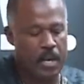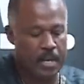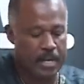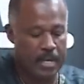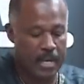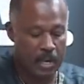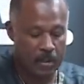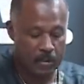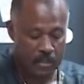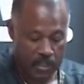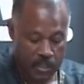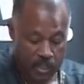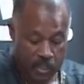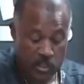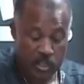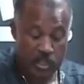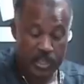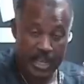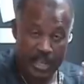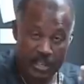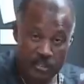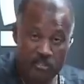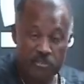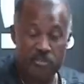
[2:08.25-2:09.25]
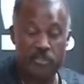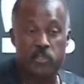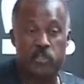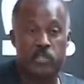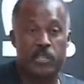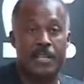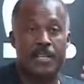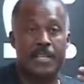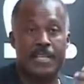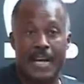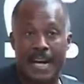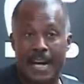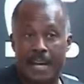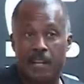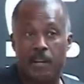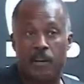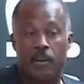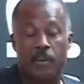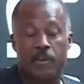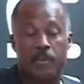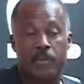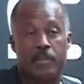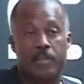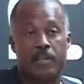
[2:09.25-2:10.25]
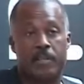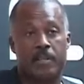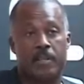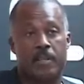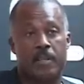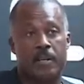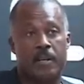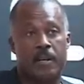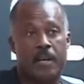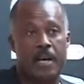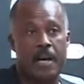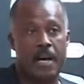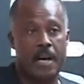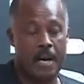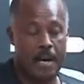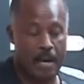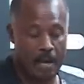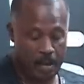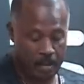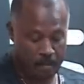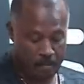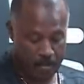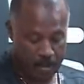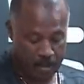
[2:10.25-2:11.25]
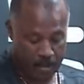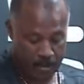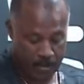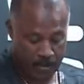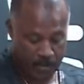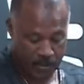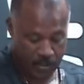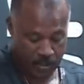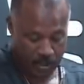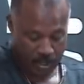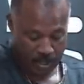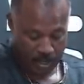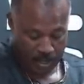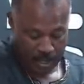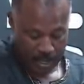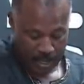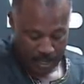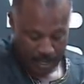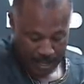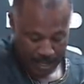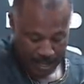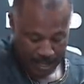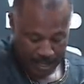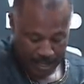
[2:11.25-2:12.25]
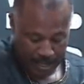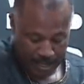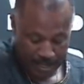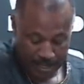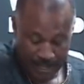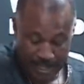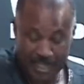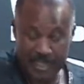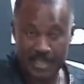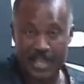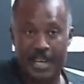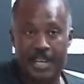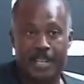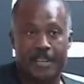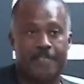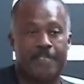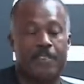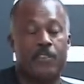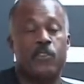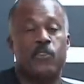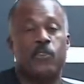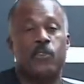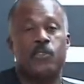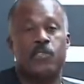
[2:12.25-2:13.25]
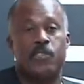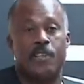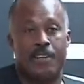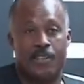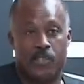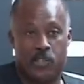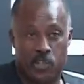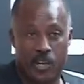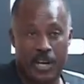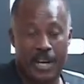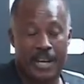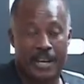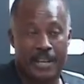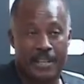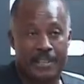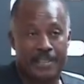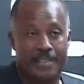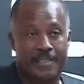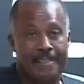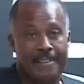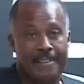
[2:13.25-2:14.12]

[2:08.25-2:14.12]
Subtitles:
Now, this is an interesting dialogue because these individuals are saying